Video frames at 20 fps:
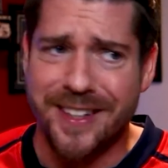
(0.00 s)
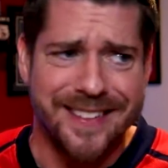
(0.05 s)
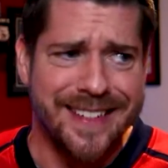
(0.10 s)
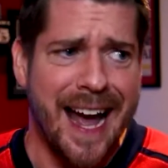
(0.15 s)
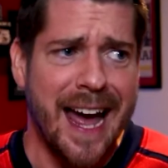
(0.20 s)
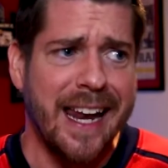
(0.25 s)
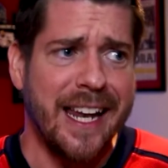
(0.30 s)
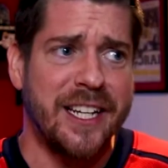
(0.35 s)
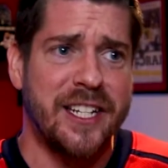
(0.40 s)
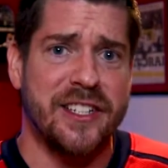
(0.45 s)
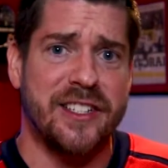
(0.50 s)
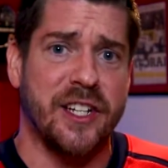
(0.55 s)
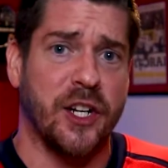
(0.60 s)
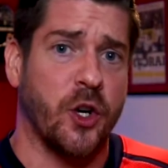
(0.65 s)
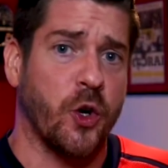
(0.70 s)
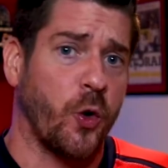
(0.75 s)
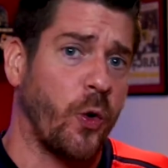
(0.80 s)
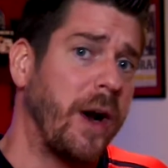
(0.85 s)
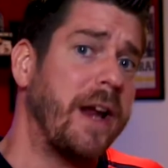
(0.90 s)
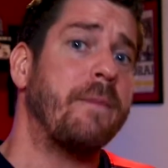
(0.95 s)
It's kind of just a
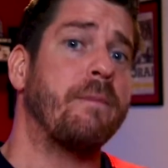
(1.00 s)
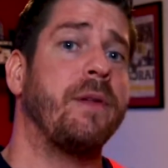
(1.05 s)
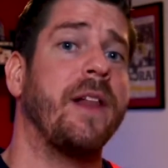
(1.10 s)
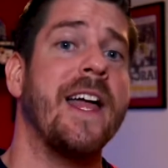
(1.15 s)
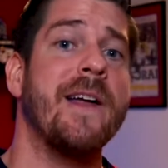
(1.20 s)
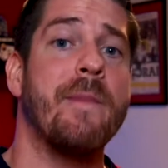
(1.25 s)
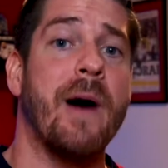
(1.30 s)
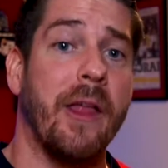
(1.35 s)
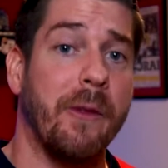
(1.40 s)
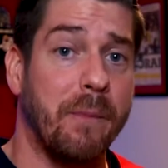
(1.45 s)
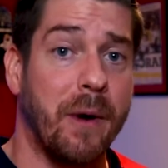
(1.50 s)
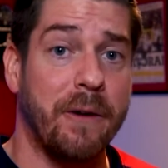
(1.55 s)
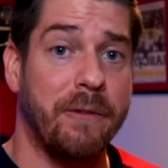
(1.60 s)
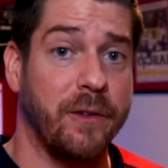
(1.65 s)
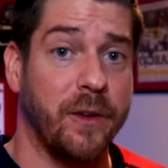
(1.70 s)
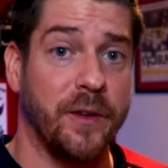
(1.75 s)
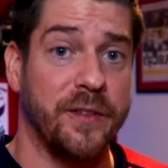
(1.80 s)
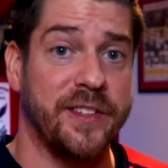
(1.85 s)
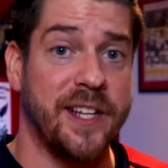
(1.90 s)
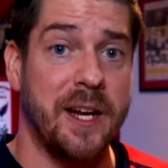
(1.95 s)
great play by the
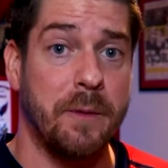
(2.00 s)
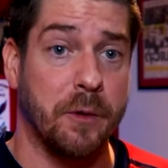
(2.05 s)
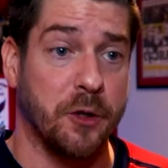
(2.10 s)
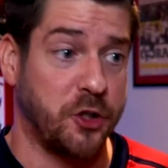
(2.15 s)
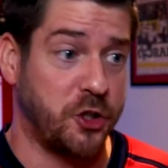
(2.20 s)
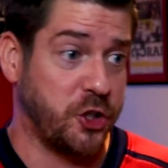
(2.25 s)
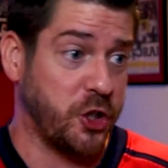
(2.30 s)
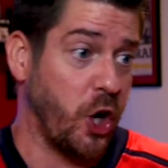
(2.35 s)
Buffalo Sabres.